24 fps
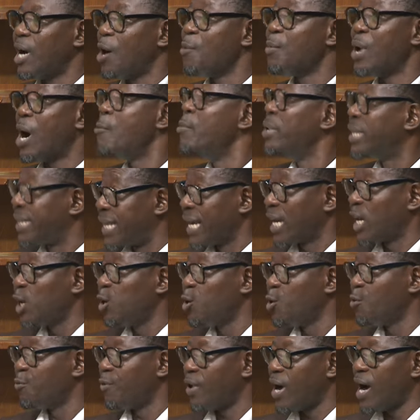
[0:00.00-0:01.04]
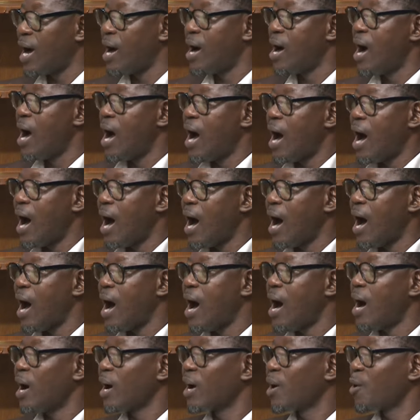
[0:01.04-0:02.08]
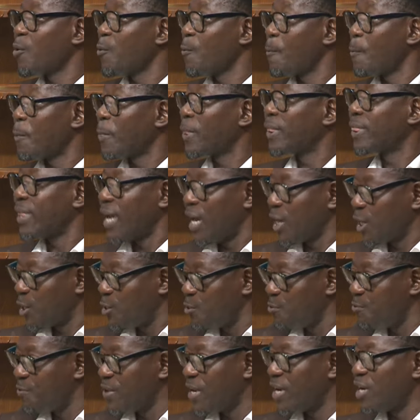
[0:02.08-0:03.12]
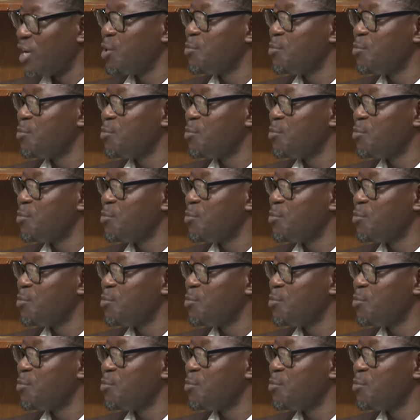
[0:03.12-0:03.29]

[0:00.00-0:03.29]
I'll be taking over. Congratulations, sir. Thank you very